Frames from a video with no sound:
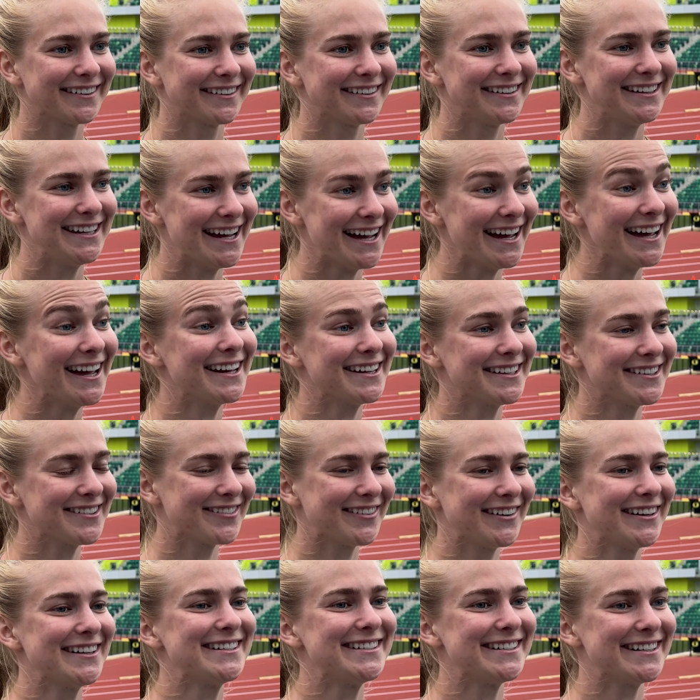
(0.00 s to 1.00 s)
Will yeah,
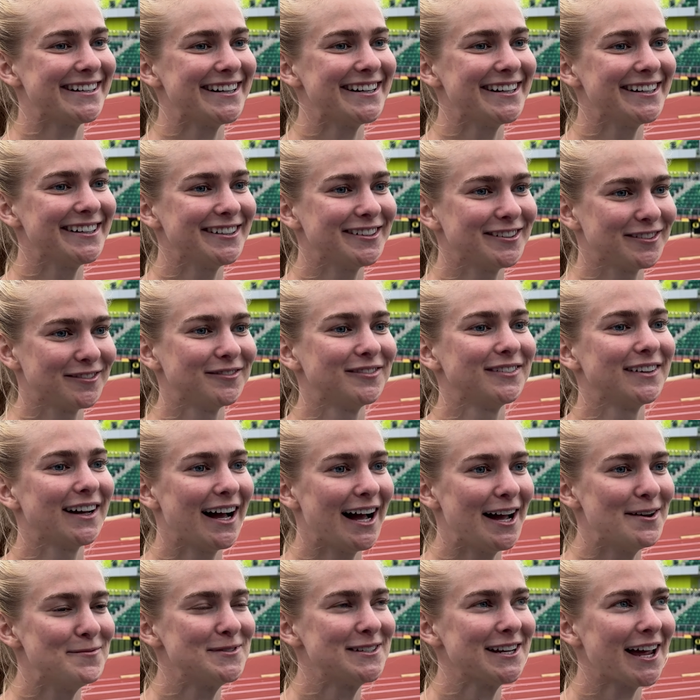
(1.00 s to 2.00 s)
for sure.
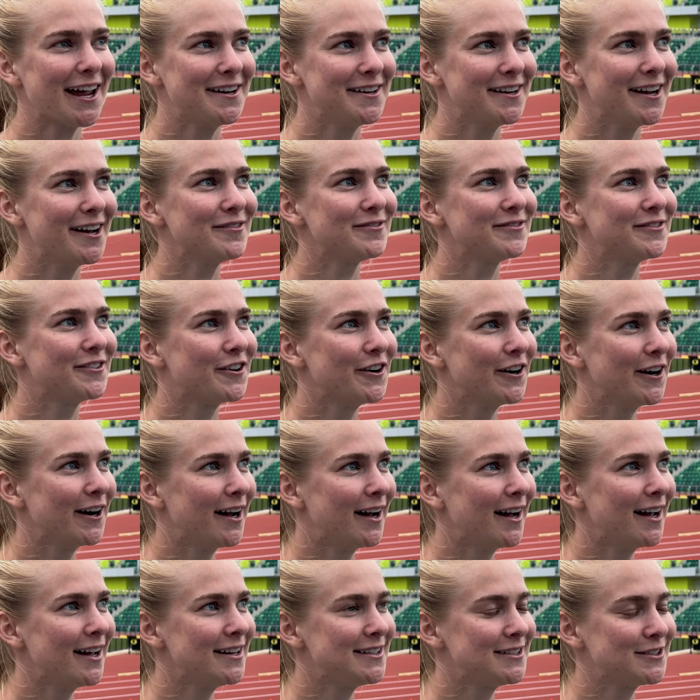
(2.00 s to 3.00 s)
Okay. I'm signed up for
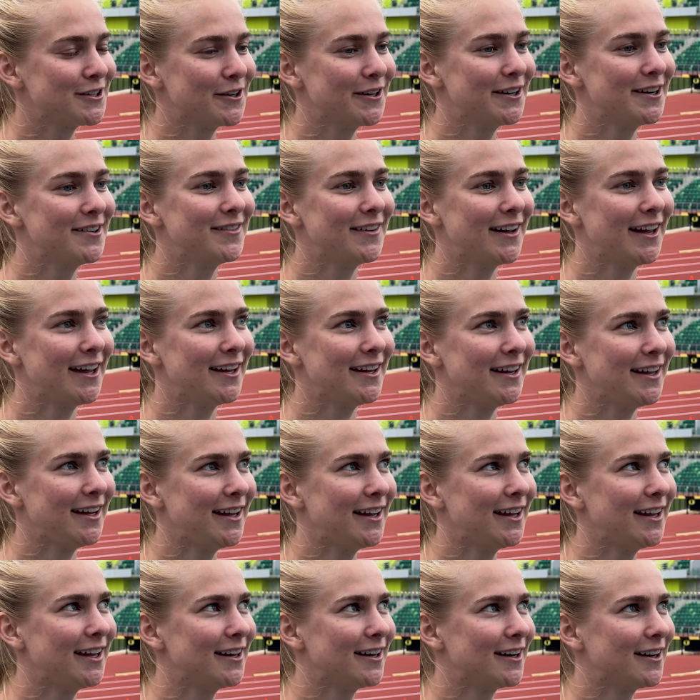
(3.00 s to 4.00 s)
a tour event
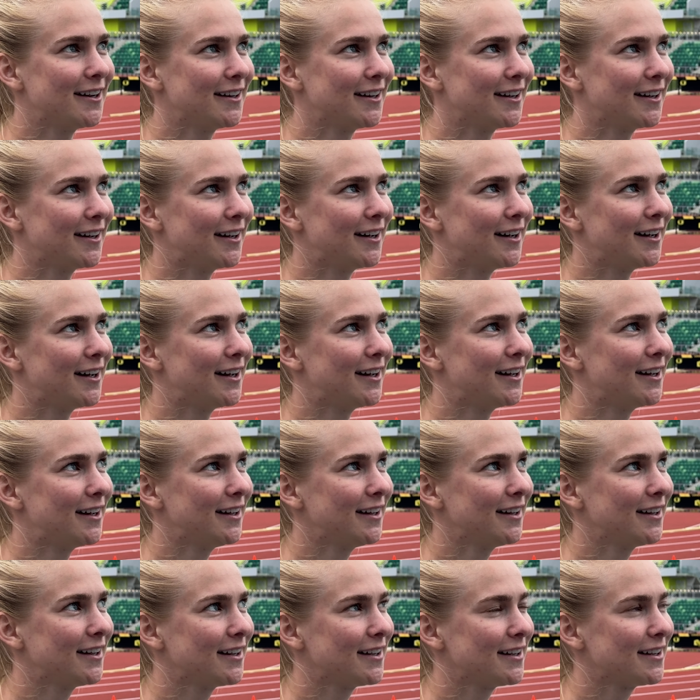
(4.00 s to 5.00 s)
in uh,
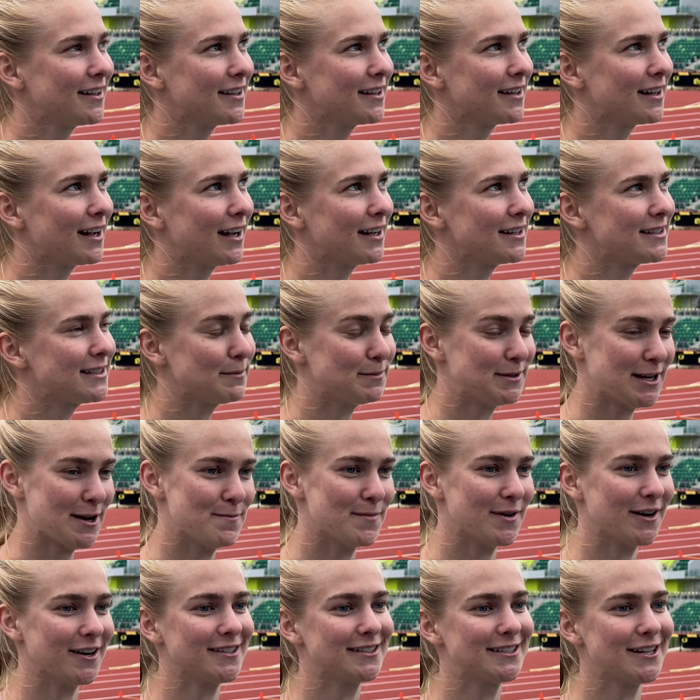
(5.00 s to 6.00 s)

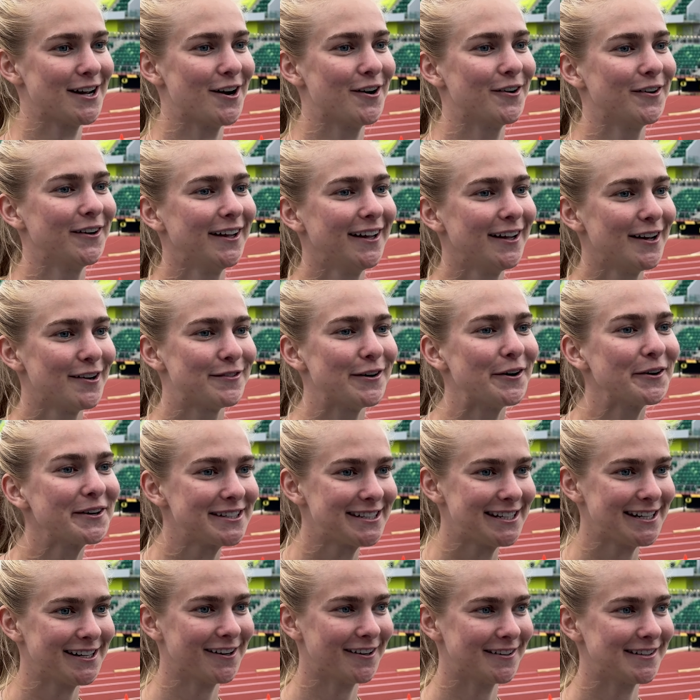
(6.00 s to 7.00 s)
September, so
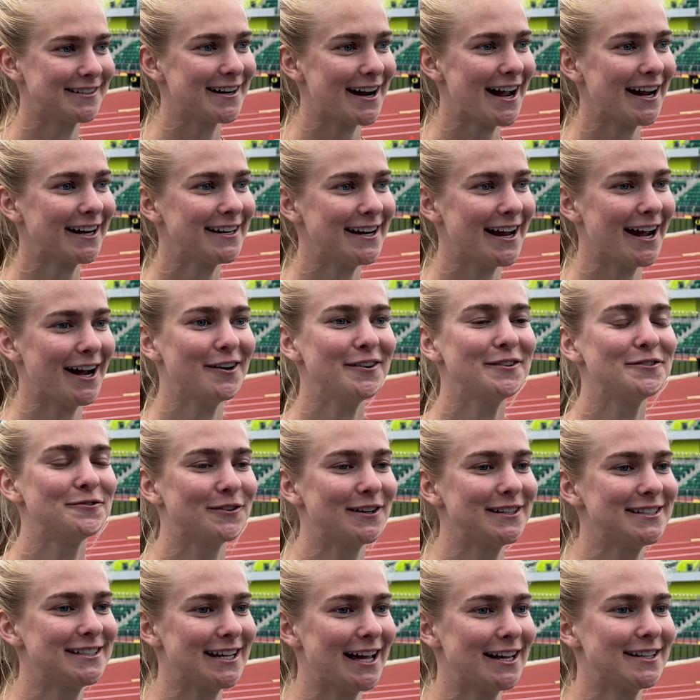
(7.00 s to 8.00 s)
focusing on track now, and
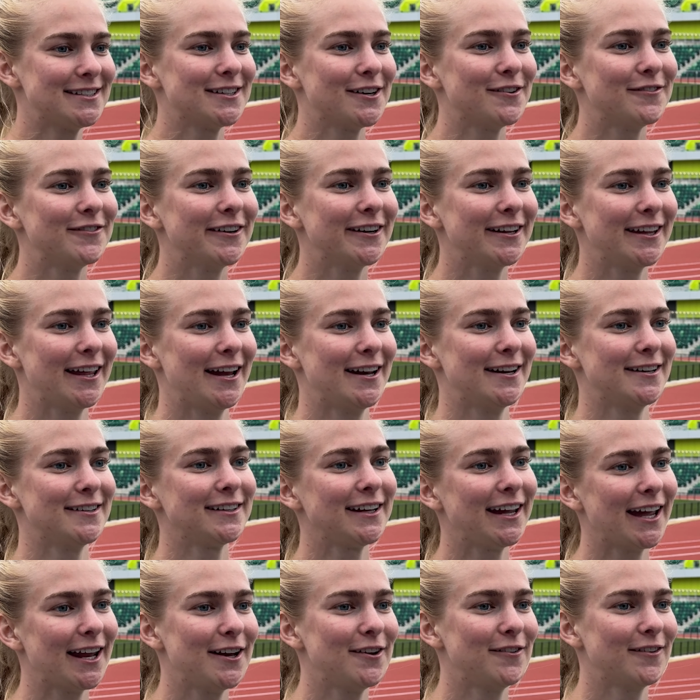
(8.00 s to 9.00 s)
once that's over, then
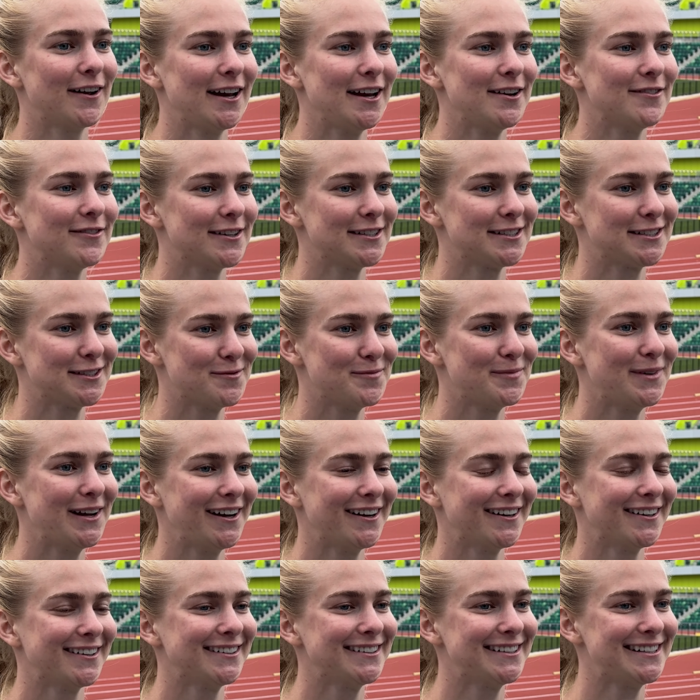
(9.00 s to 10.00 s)
getting ready for some
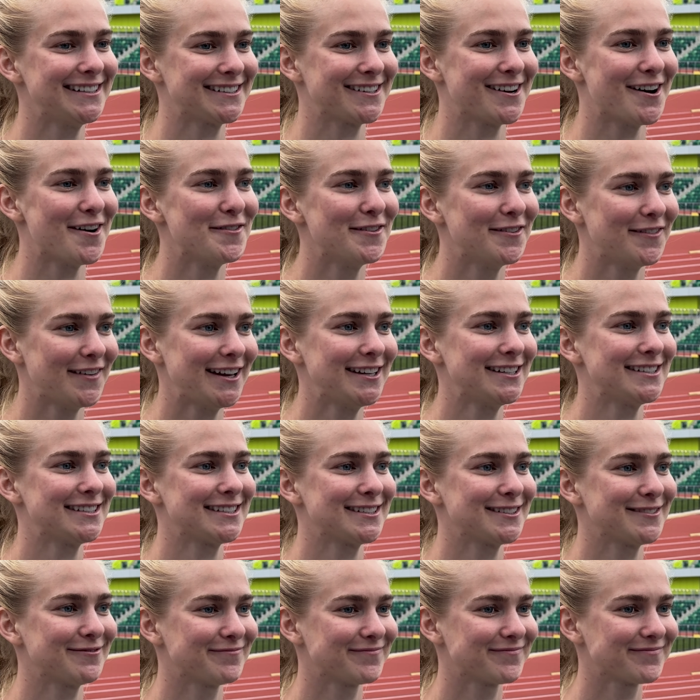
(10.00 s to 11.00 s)
bigger disc golf
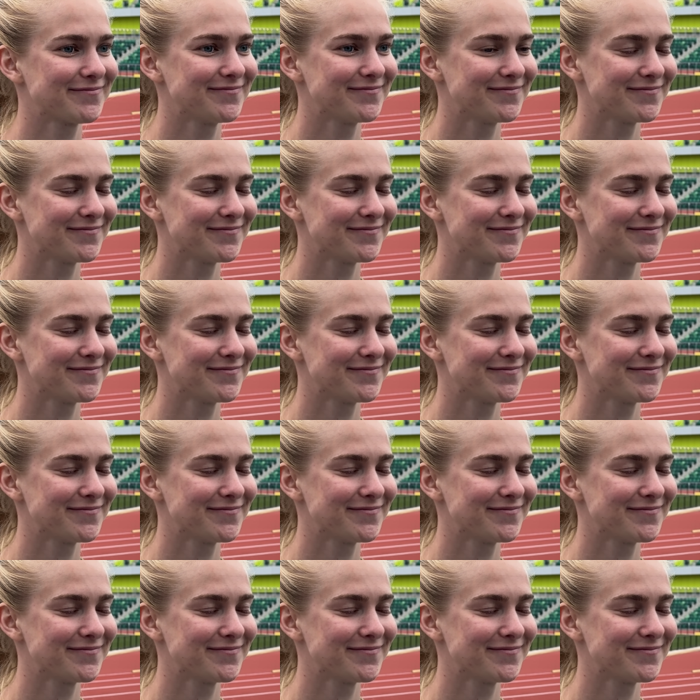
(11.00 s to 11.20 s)
events. Cool.